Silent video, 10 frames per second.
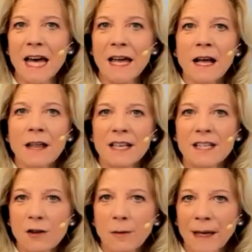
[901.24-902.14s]
that
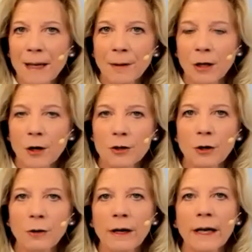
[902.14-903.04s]
these other people are
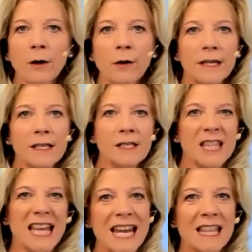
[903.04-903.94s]
doing or this
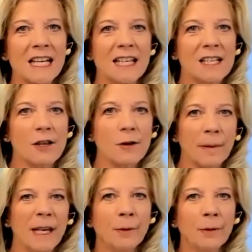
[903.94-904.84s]
thing that these other
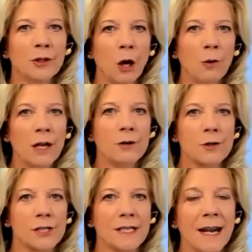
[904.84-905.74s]
people don't
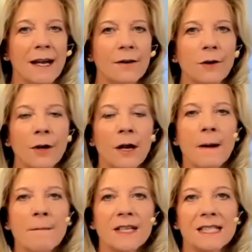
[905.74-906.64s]
understand or
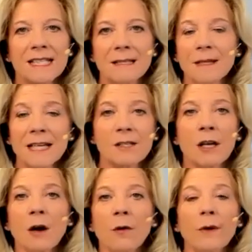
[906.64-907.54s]
this this
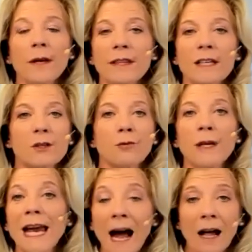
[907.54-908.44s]
re- this
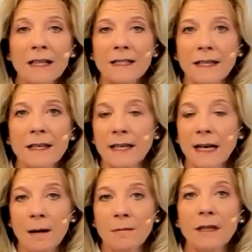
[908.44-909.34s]
reality
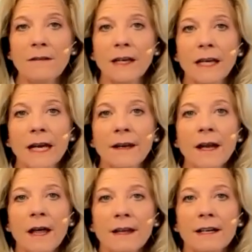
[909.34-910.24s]
that I'm living in
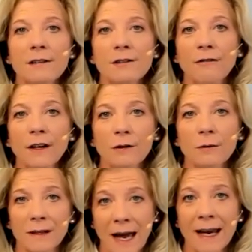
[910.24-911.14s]
that is filled
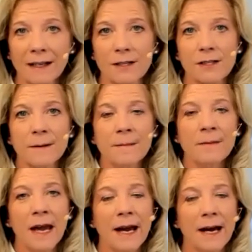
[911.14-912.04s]
with angst.
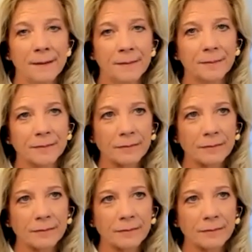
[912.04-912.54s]
And